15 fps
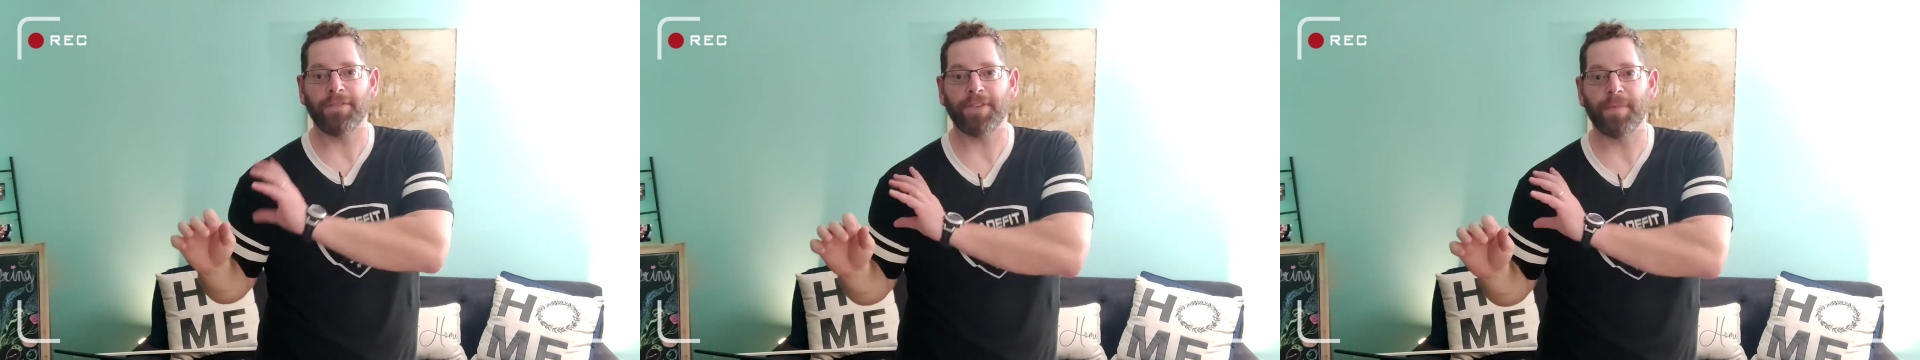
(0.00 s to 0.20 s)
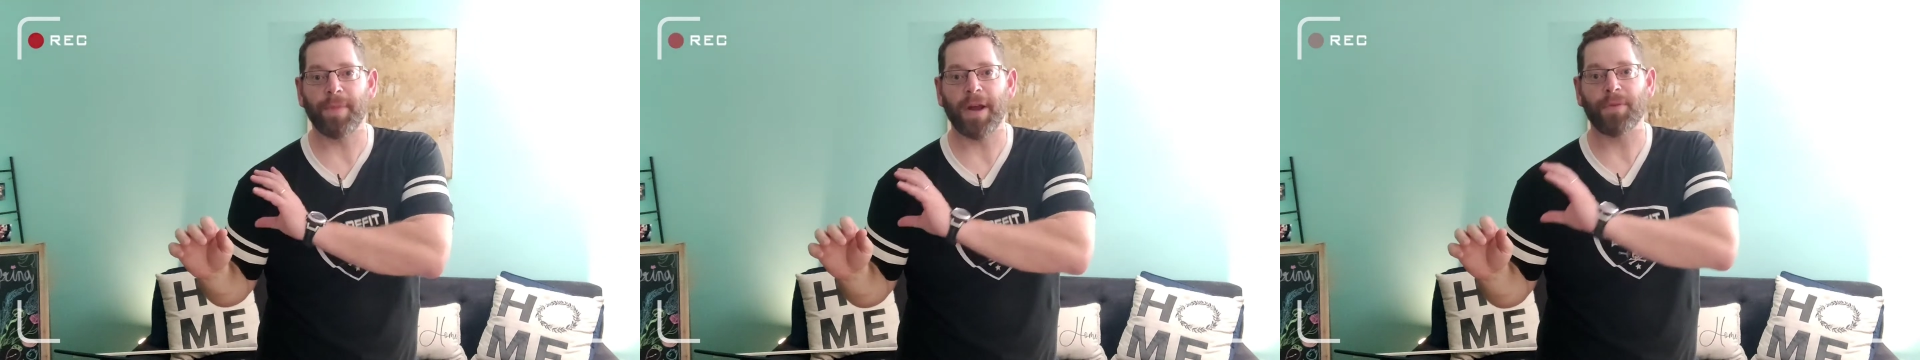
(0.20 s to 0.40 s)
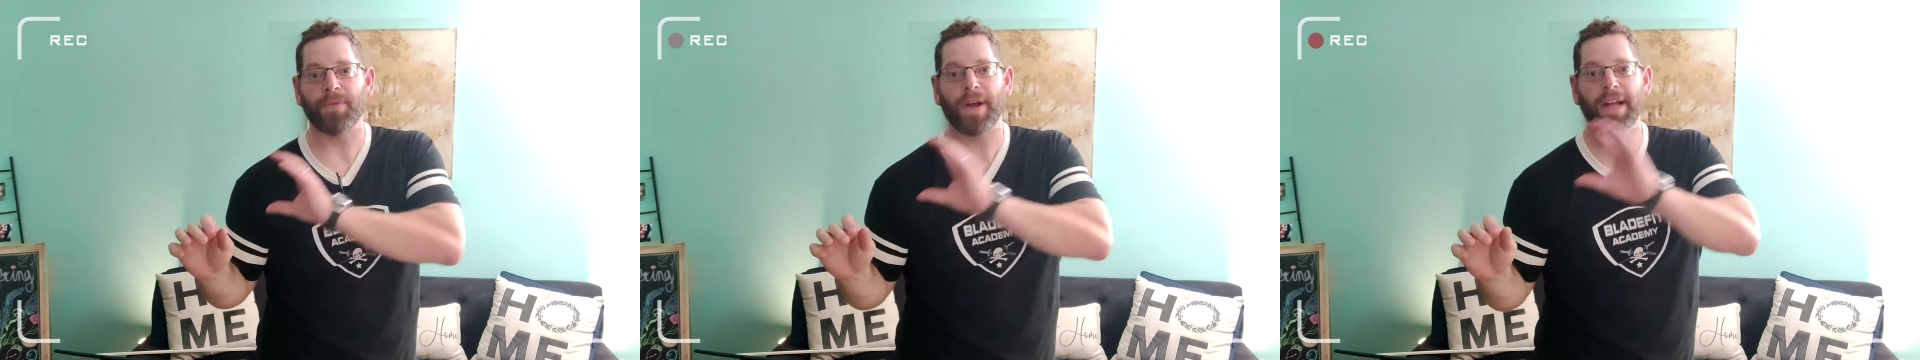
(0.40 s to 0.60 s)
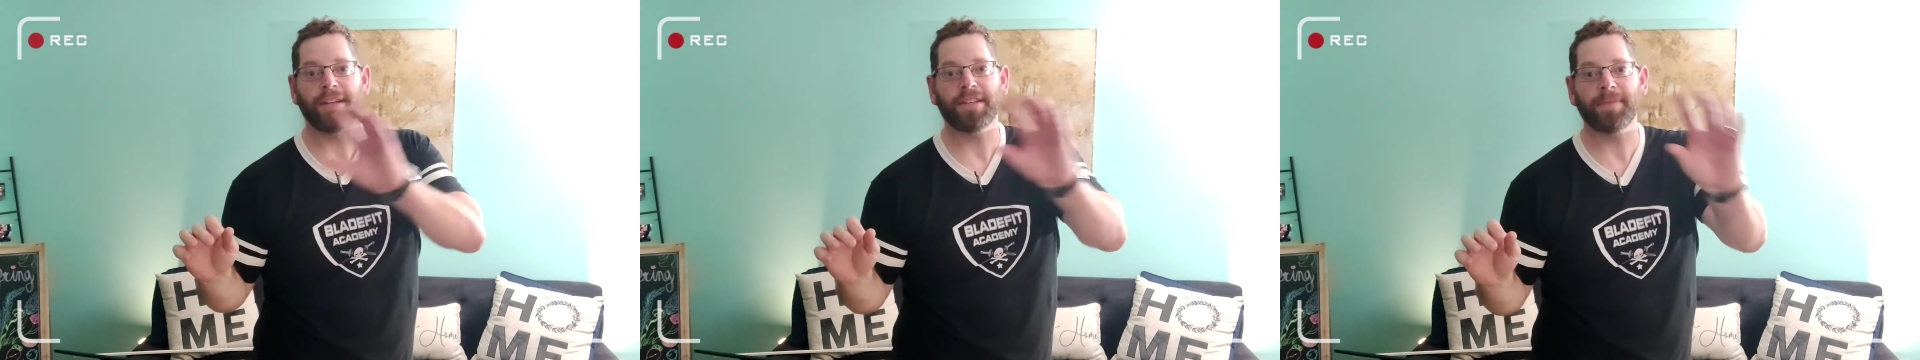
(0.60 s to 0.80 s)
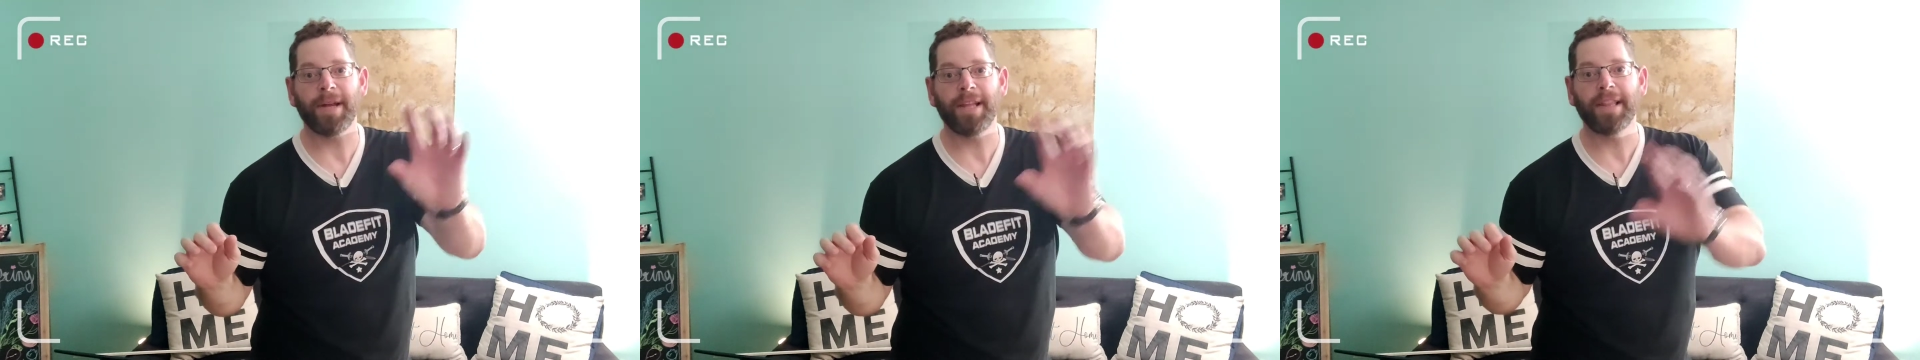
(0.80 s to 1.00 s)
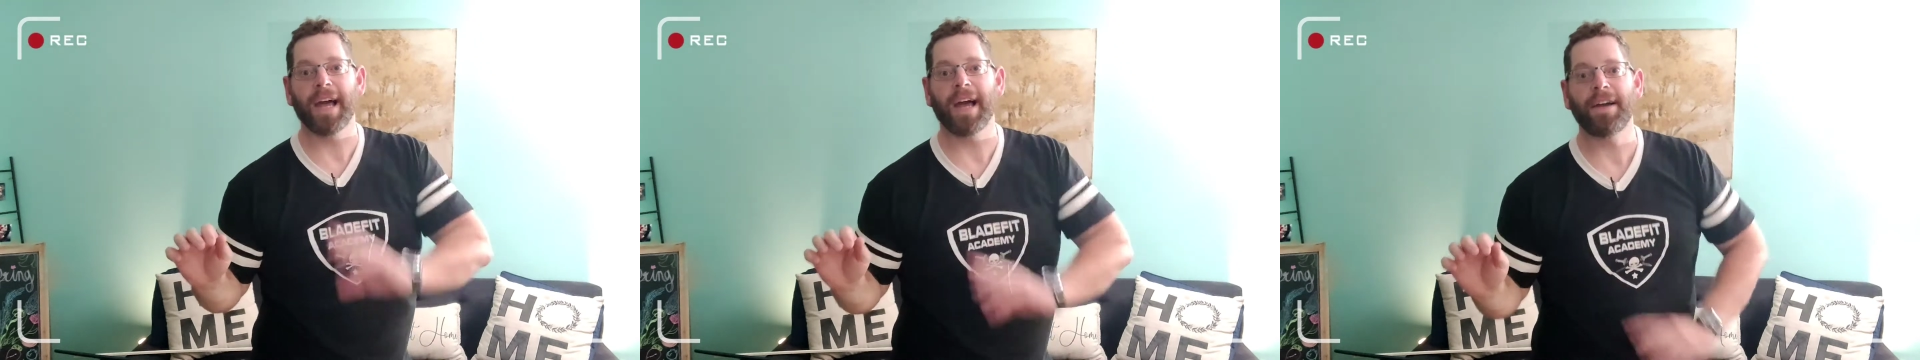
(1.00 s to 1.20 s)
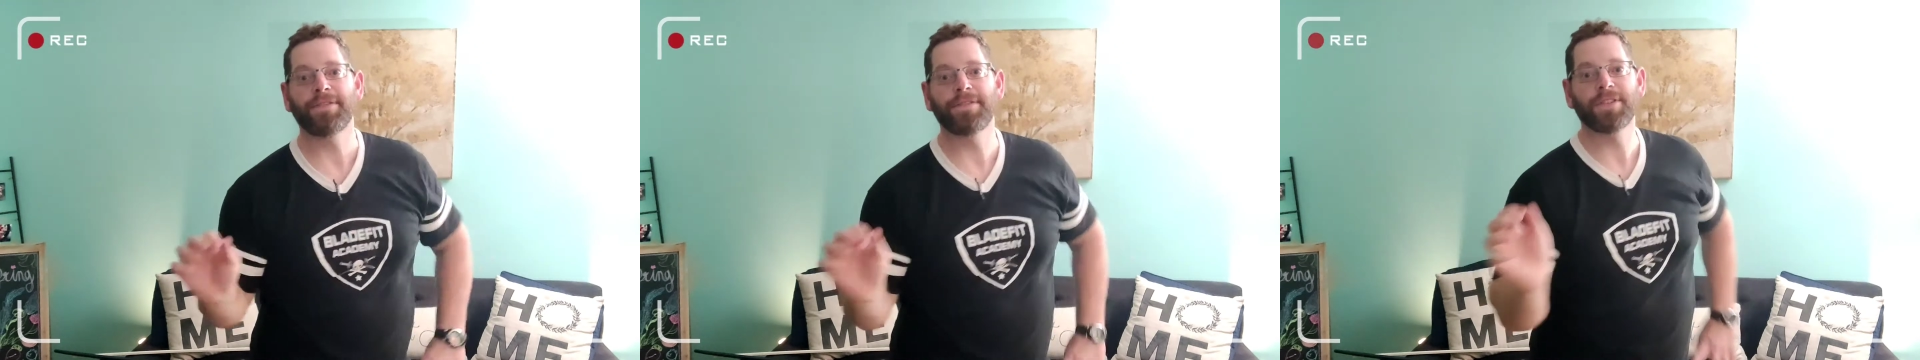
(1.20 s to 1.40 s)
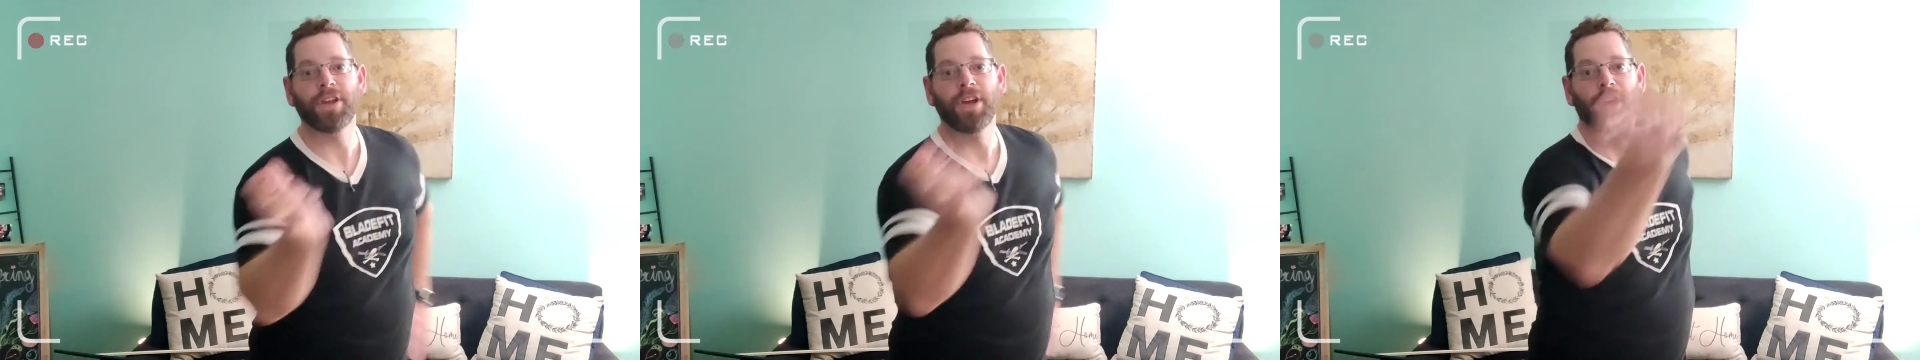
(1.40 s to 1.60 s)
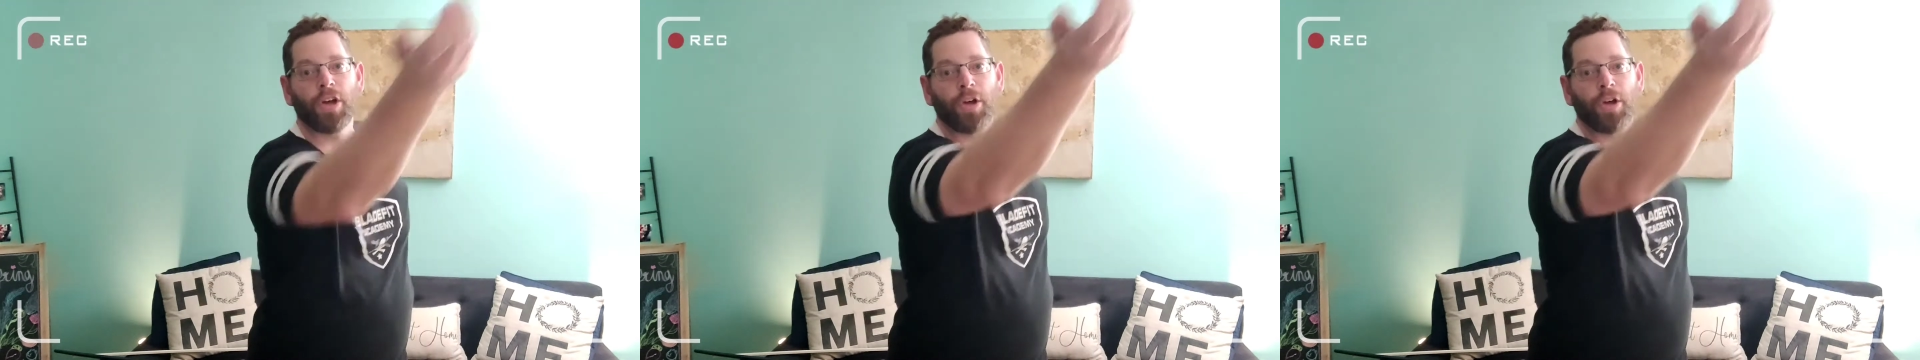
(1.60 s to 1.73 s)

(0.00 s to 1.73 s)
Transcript: from my right to my left